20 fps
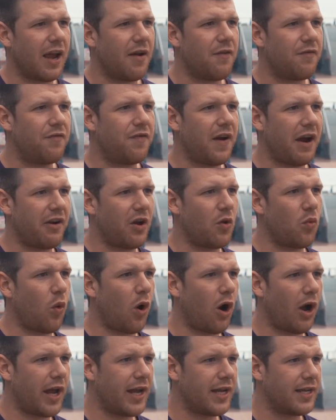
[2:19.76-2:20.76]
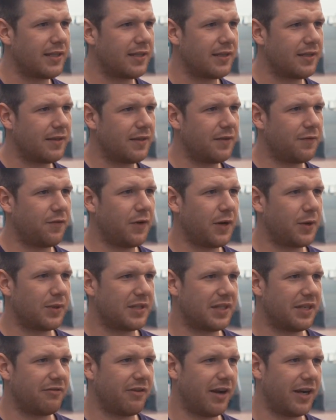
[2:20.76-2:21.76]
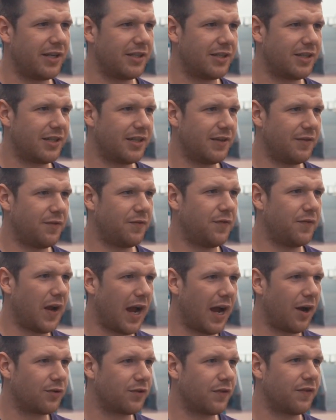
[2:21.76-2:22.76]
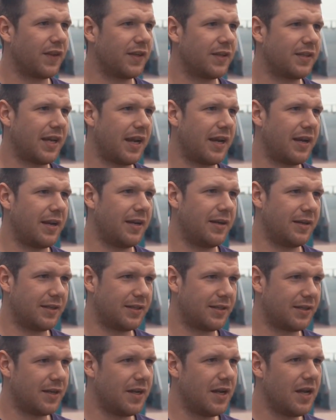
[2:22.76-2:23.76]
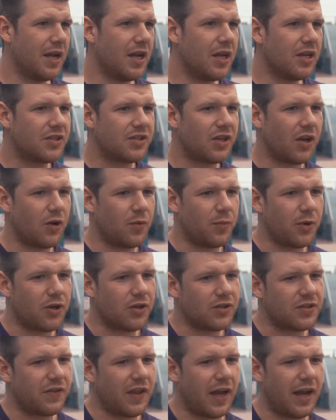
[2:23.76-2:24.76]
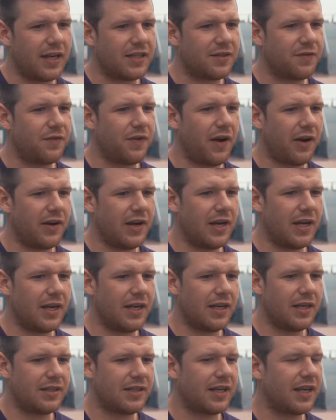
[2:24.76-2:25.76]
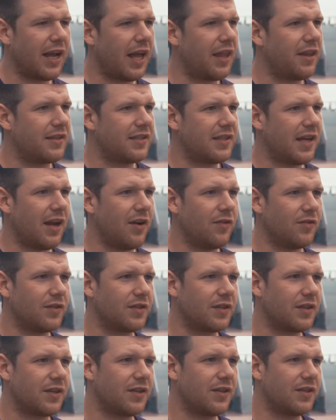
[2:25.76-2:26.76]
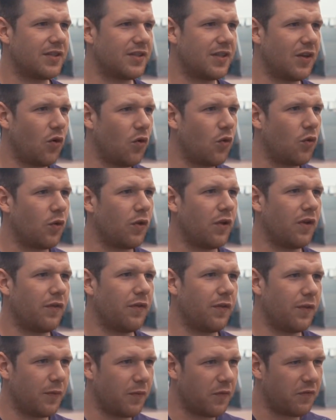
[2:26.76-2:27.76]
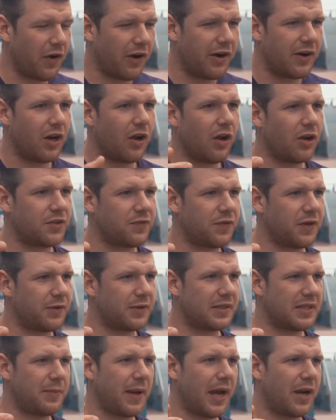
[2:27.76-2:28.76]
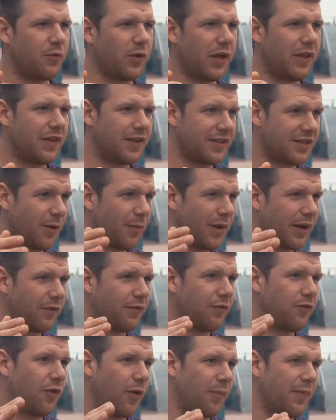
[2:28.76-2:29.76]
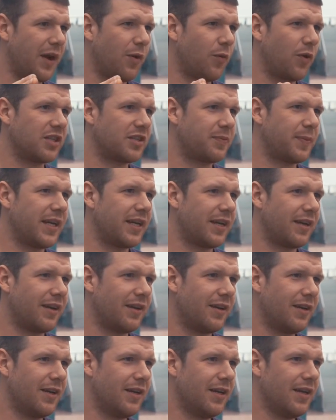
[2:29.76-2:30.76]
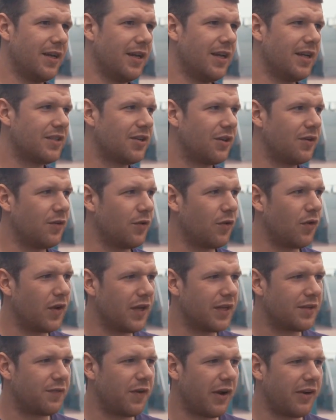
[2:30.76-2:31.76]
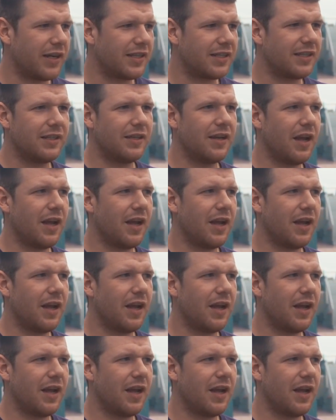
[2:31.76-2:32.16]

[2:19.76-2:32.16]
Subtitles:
get a very wide frequency range out of the 10-inch. So because of that, it's a very together sound, because all the very large frequency bandwidth is coming from that one speaker. So it's very,